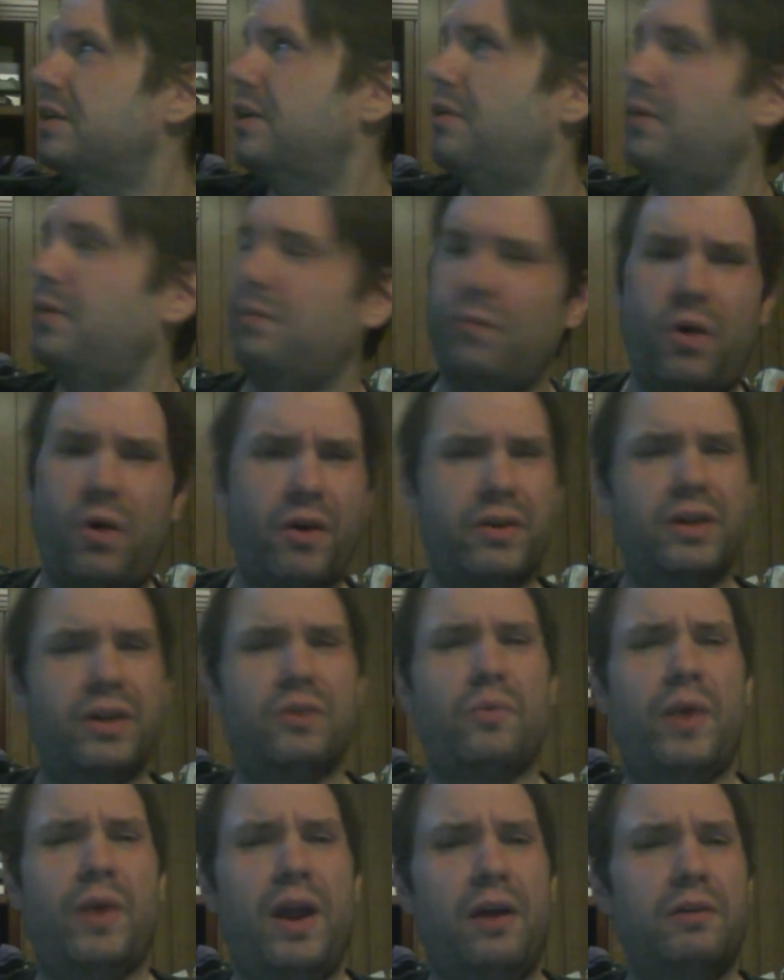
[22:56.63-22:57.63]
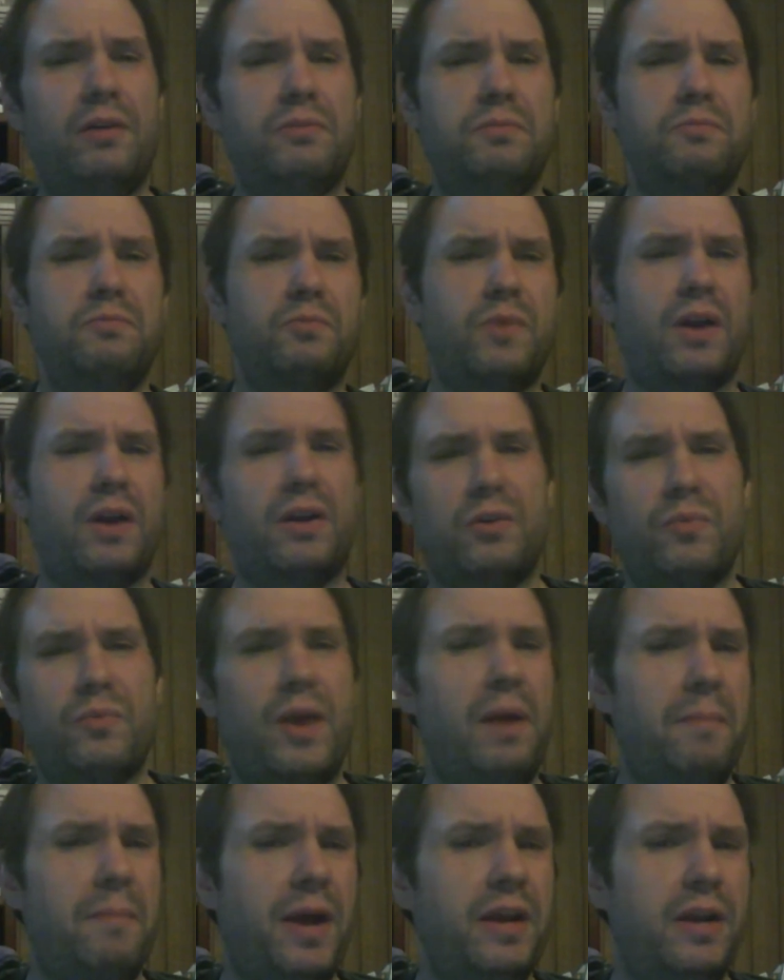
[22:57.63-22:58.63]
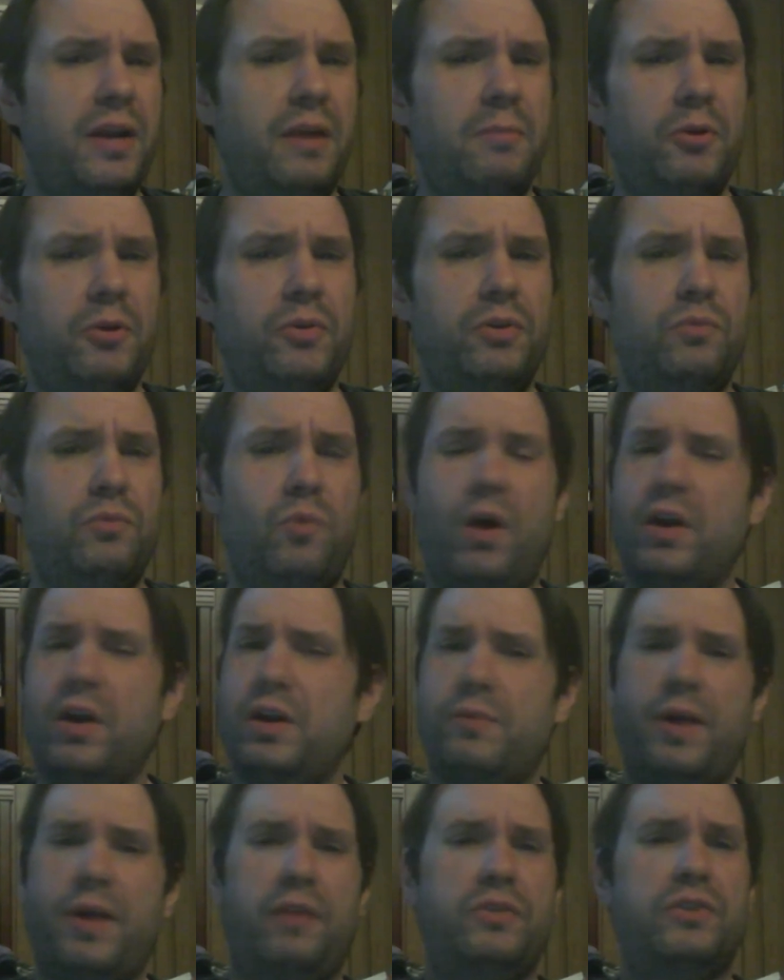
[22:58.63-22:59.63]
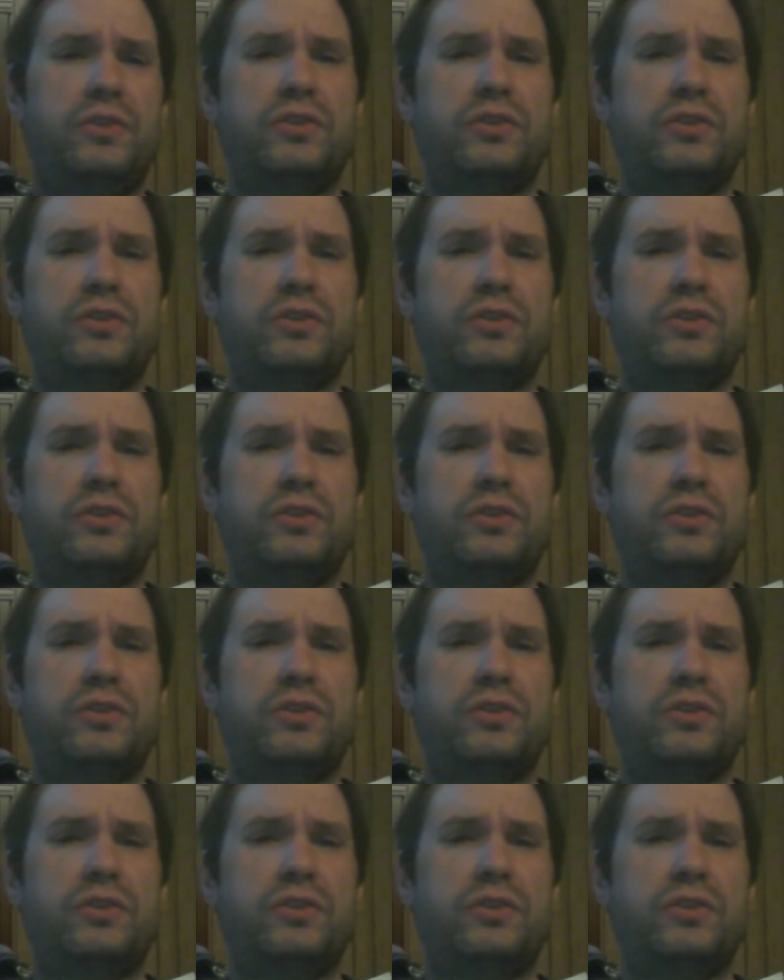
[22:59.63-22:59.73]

Walking around my neighborhood, walking around this